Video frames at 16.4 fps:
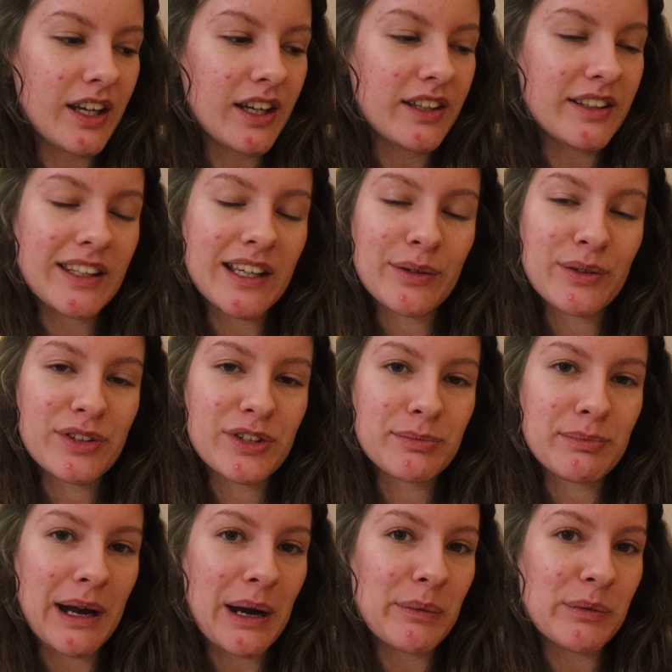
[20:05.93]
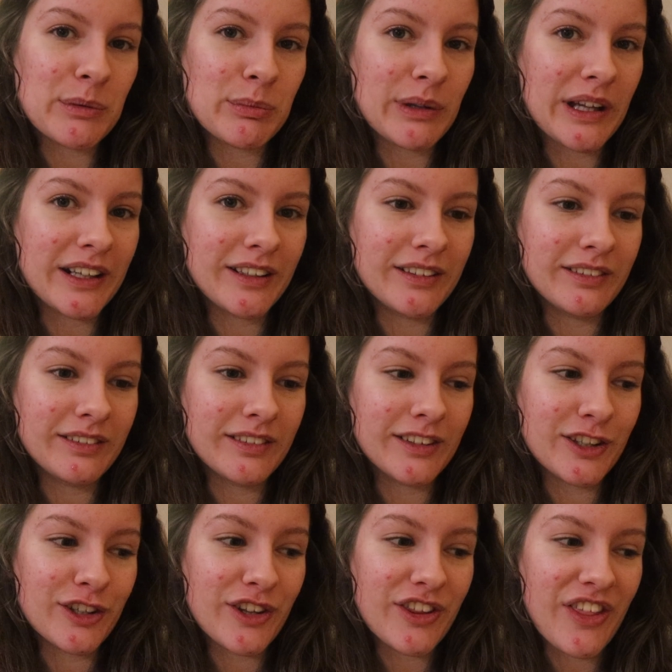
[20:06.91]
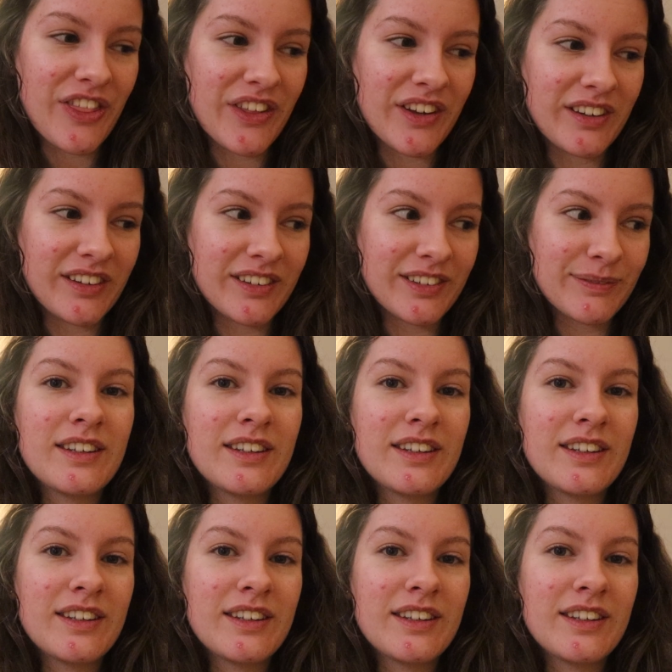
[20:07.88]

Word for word: And now somehow we're planning another thing.